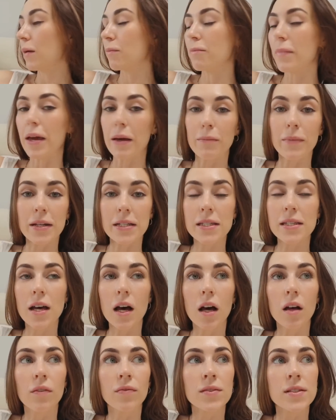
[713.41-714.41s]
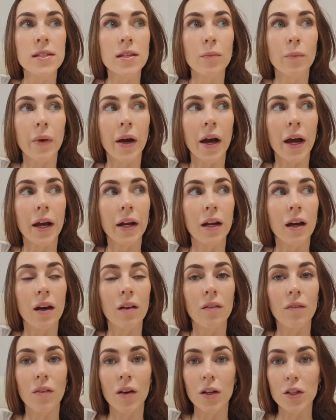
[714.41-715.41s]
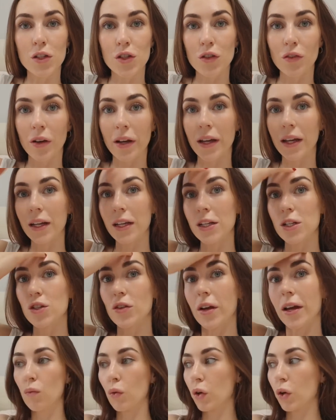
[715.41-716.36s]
make myself some kind of drinkity drink.